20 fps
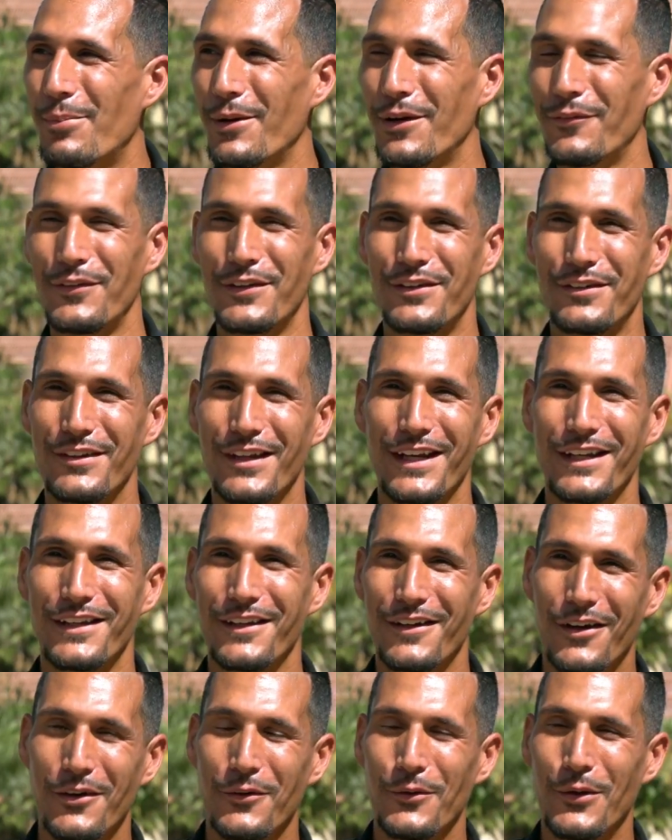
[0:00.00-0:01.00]
But if it's
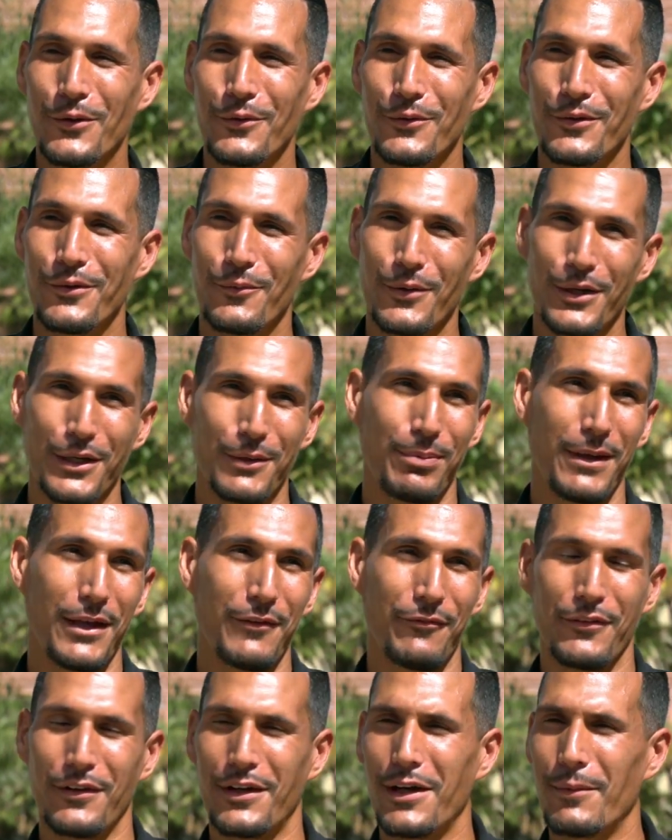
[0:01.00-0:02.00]
like, oh, well, we're going to
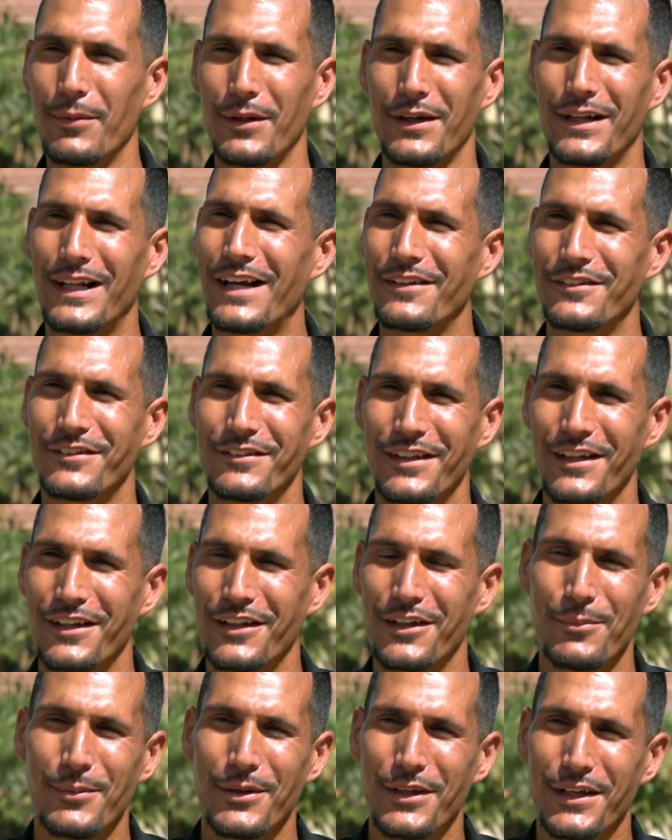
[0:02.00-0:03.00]
pay for a couple of classes
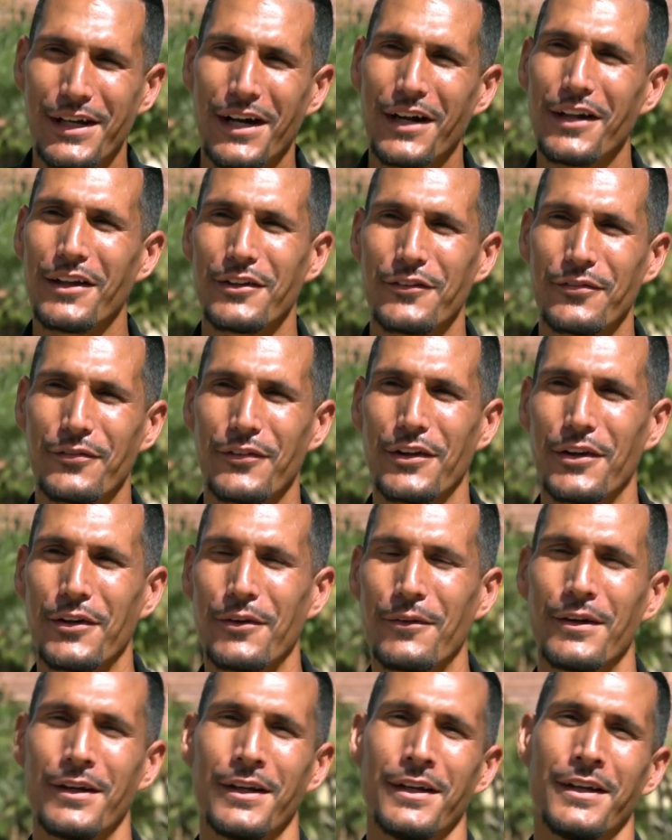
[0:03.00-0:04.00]
at a community college for
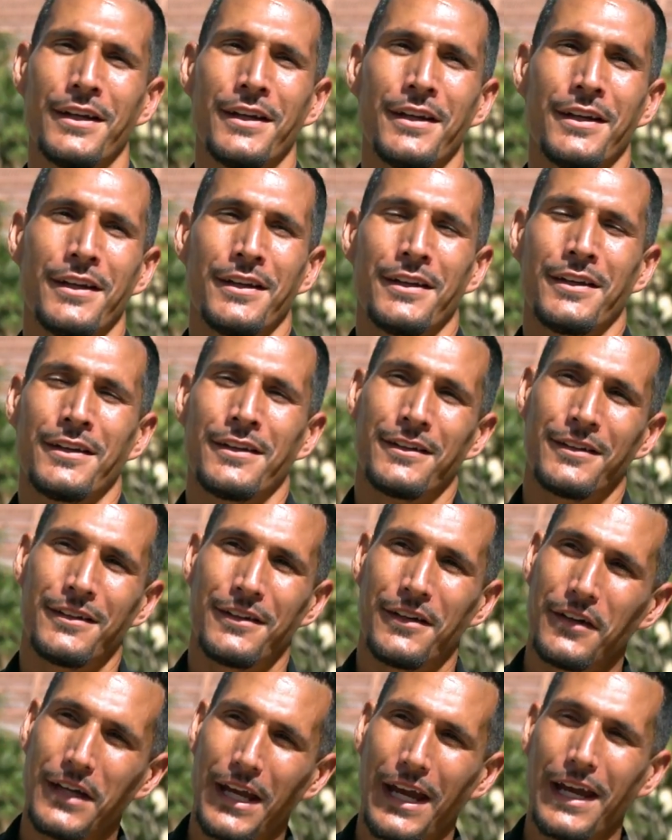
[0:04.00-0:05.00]
you,
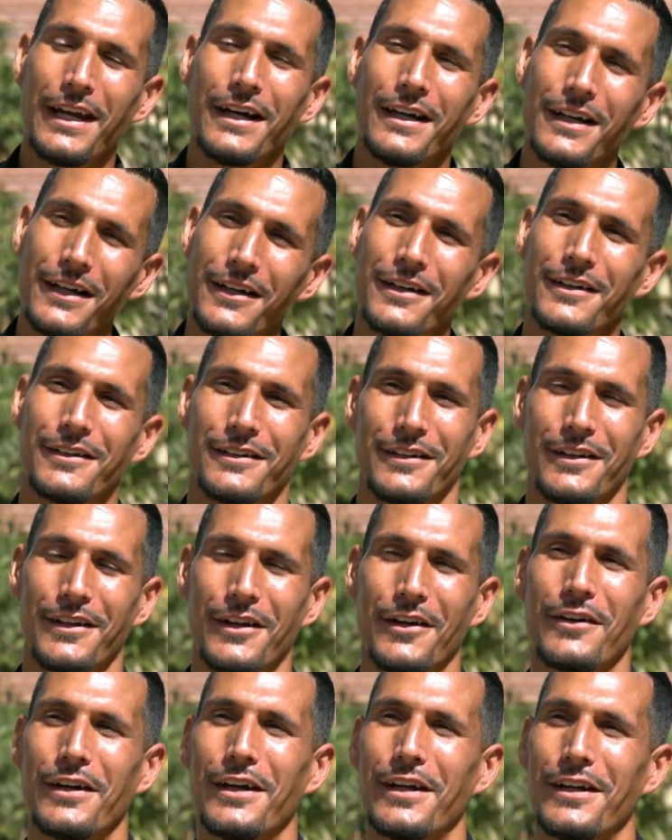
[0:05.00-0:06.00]
okay,
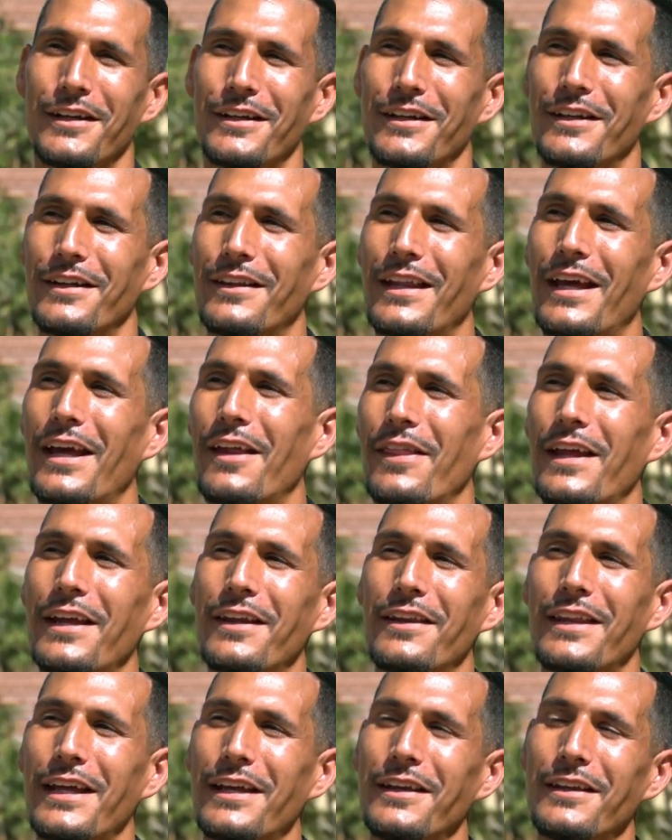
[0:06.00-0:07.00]
you know, then,
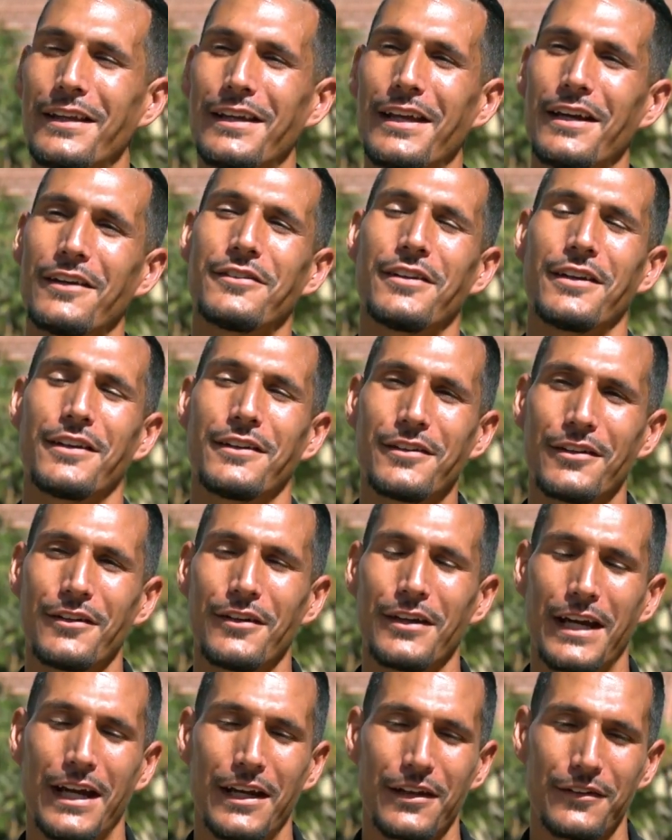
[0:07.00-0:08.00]
then, then the next thing
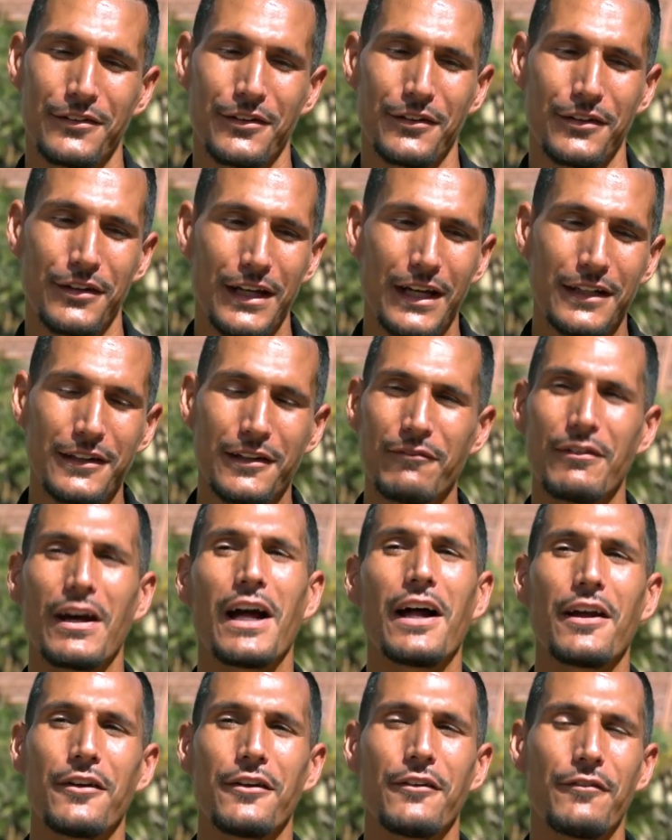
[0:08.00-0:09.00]
to look at is, so you got the
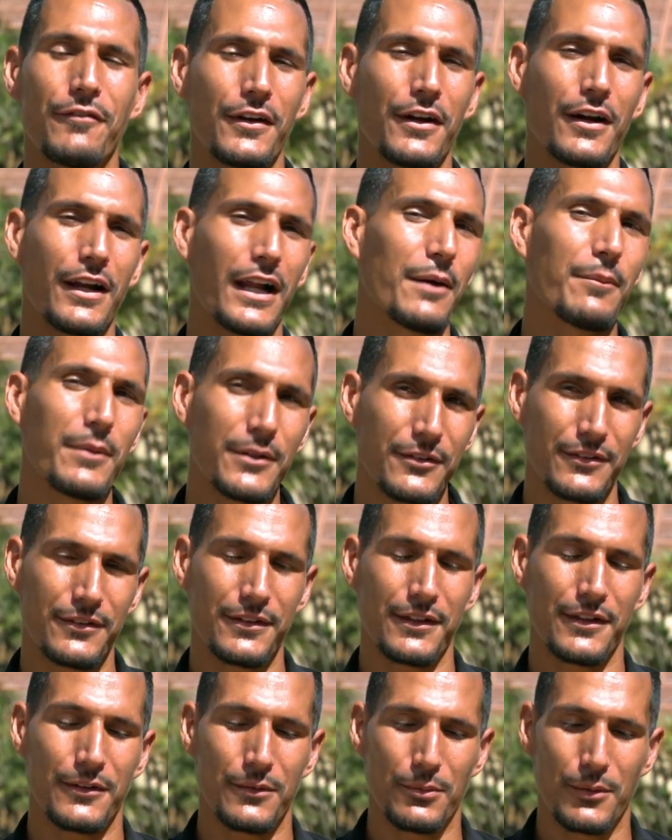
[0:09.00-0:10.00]
value, you figure out how much
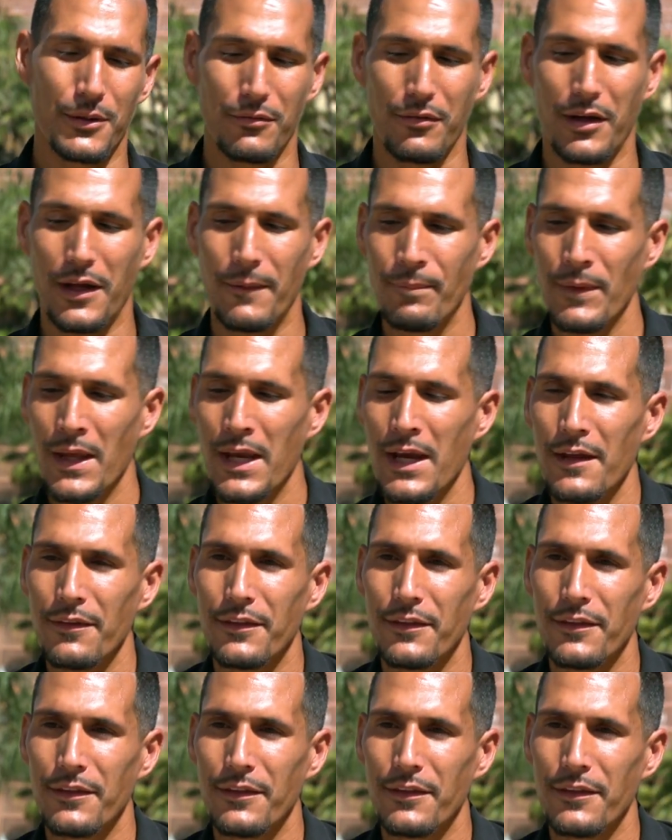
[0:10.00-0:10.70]
this thing is worth, right?